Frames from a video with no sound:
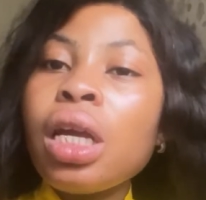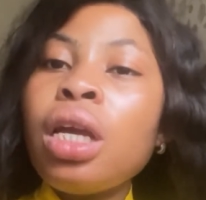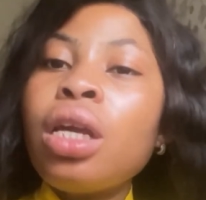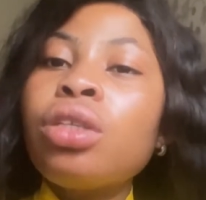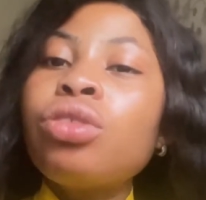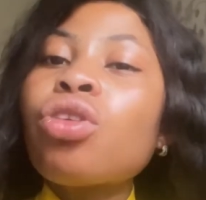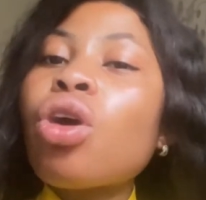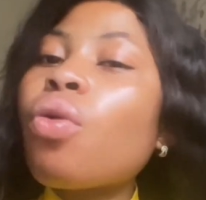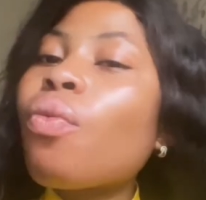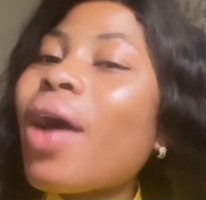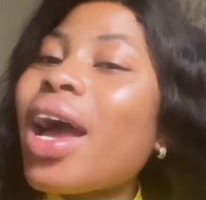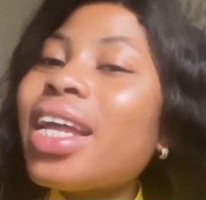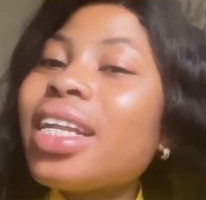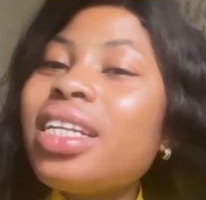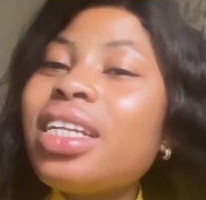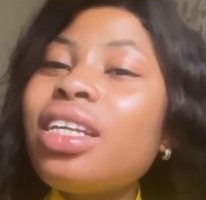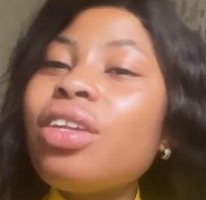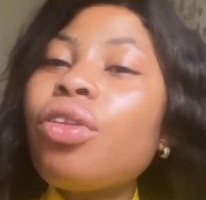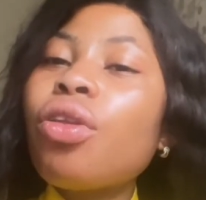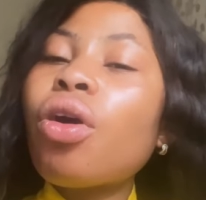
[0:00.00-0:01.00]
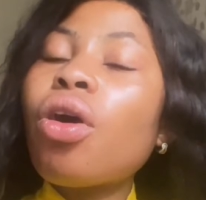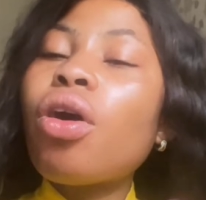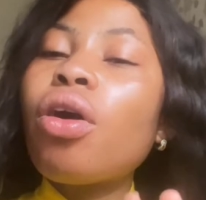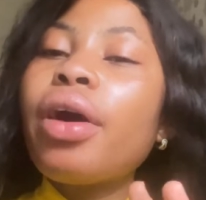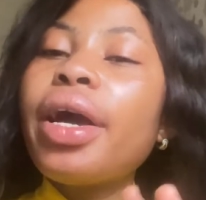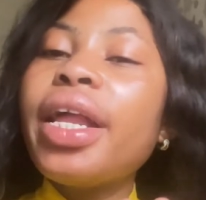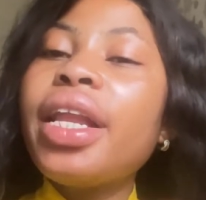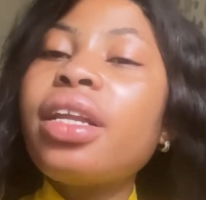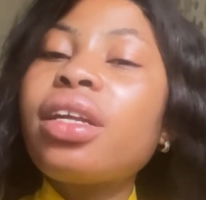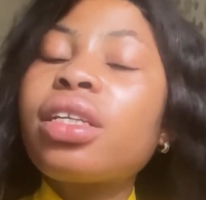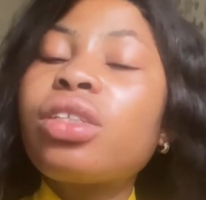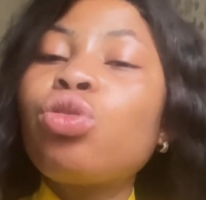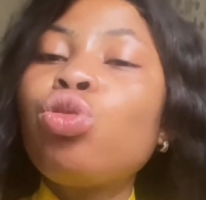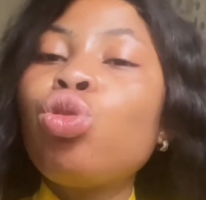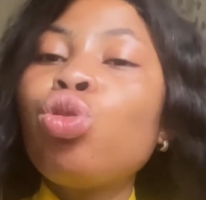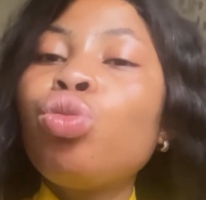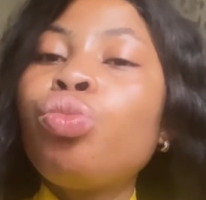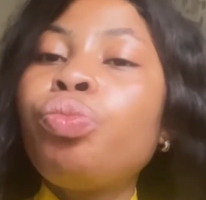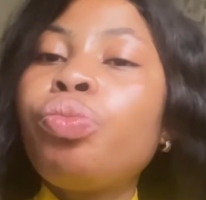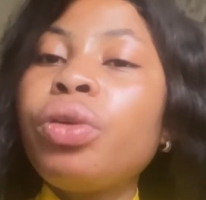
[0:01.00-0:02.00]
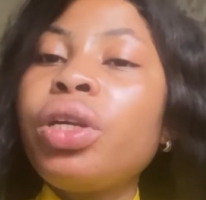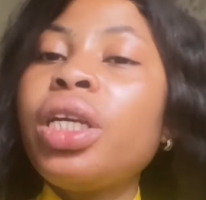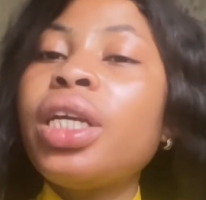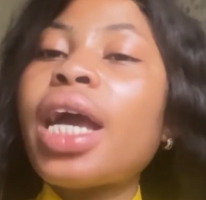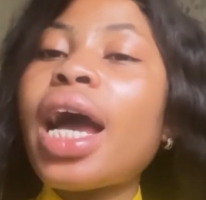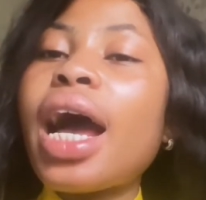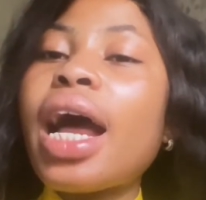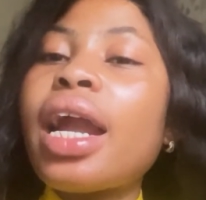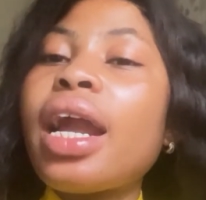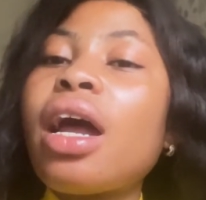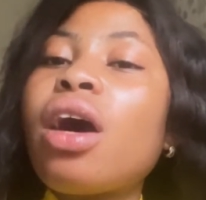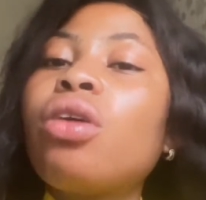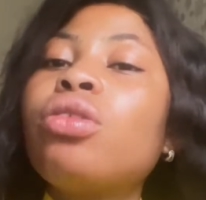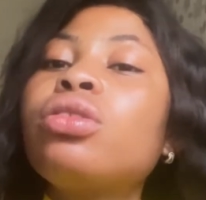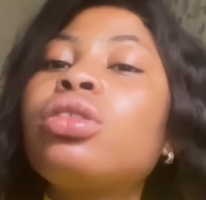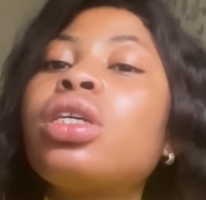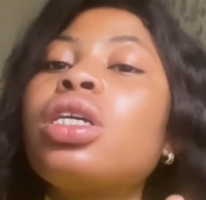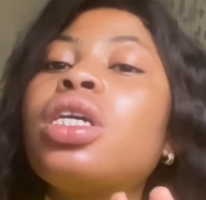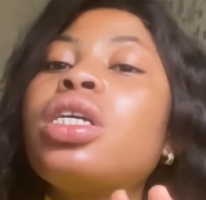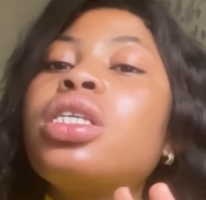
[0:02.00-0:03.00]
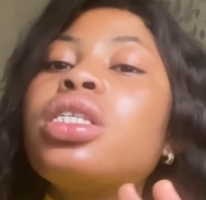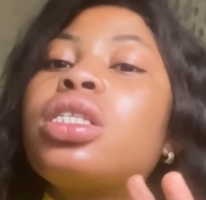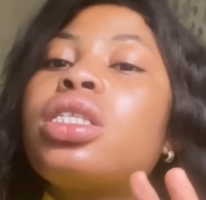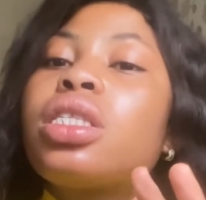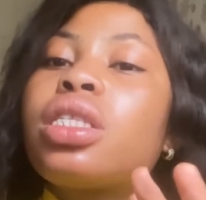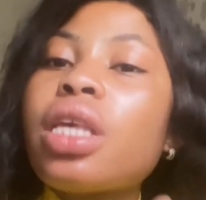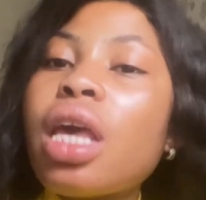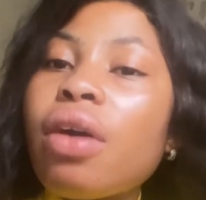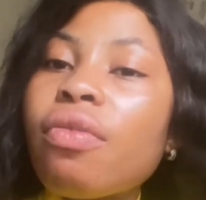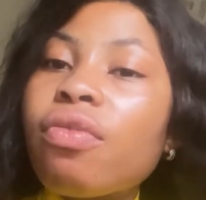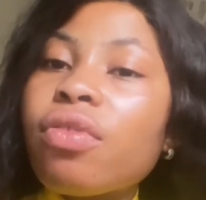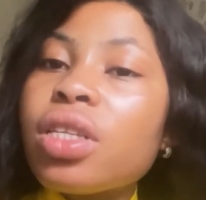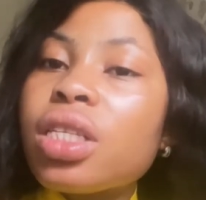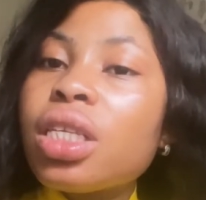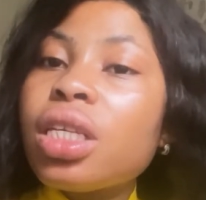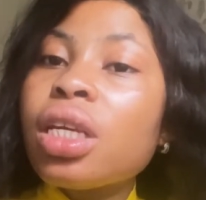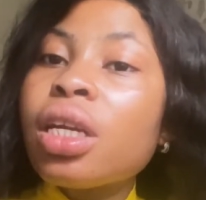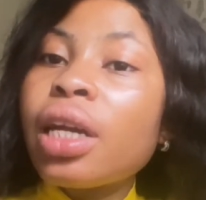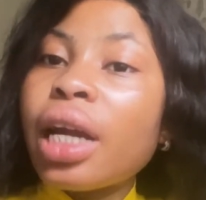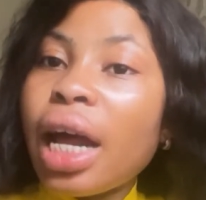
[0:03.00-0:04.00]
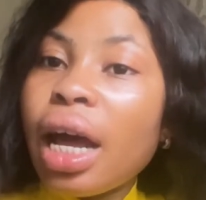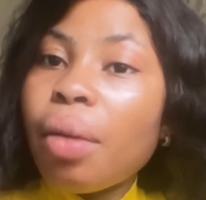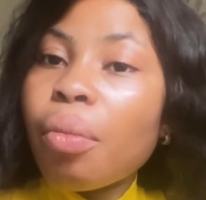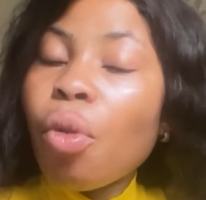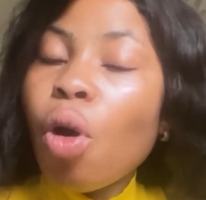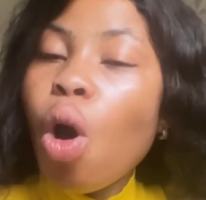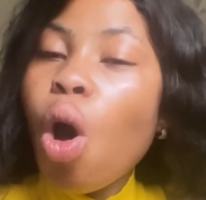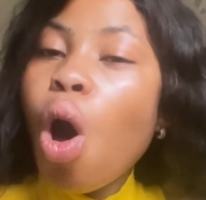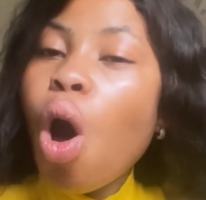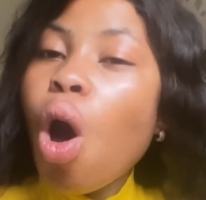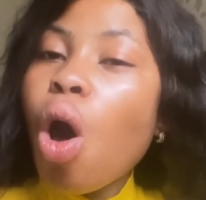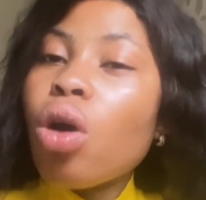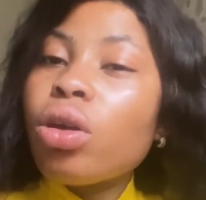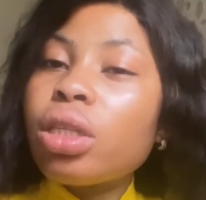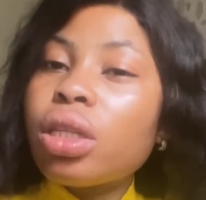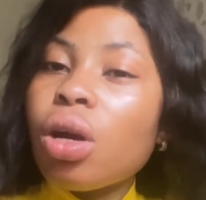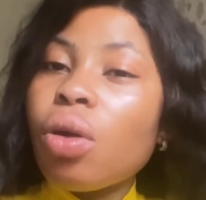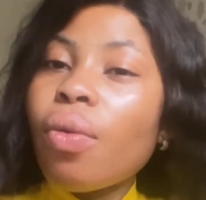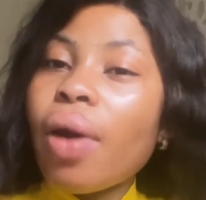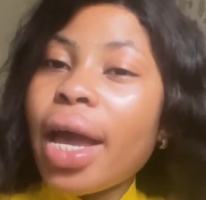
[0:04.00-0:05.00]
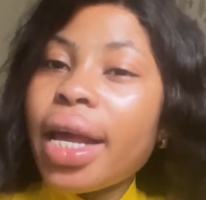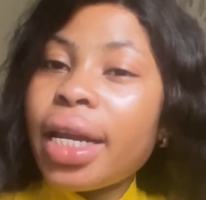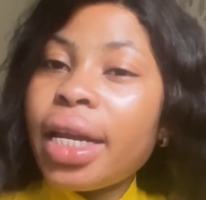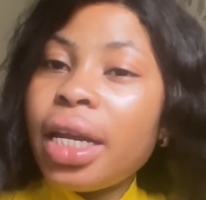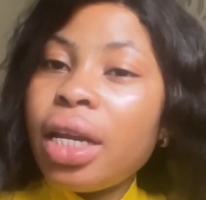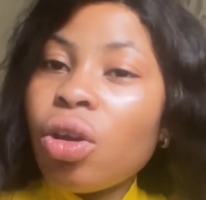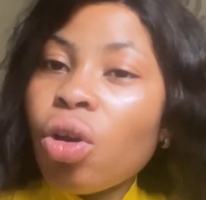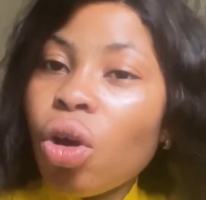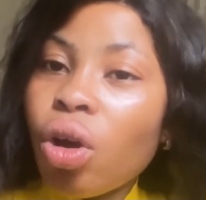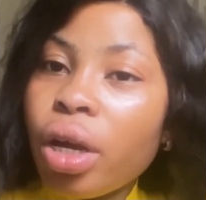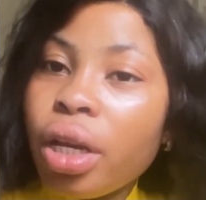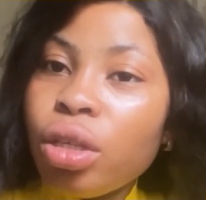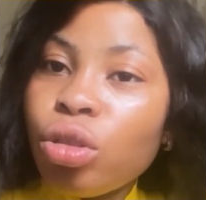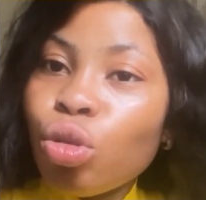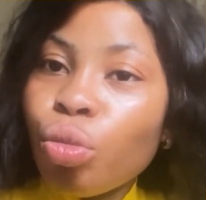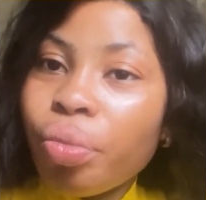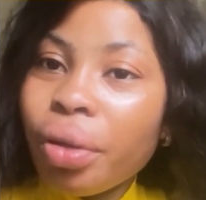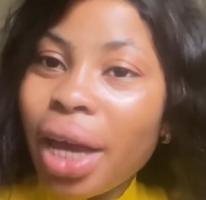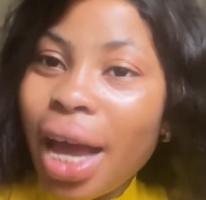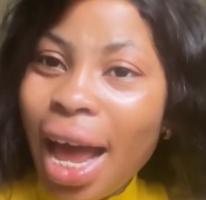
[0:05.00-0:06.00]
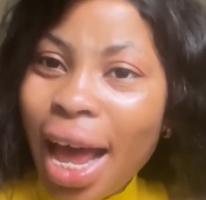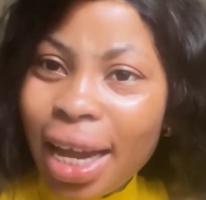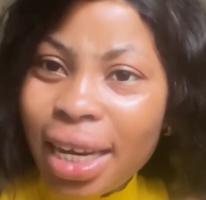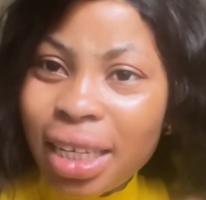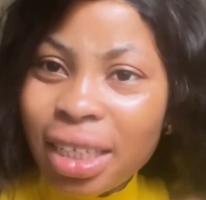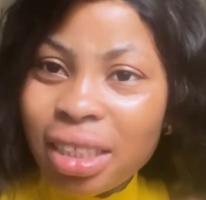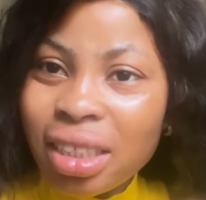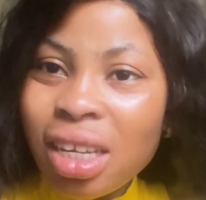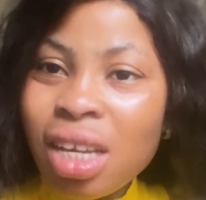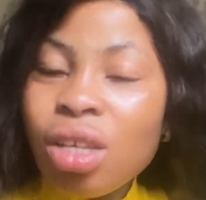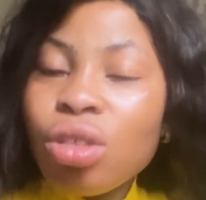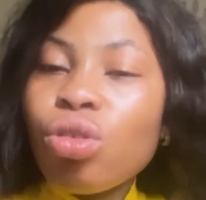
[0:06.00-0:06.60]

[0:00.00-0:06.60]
Your whitening oil should be around 70 grams. All the whitening oil you'll be adding.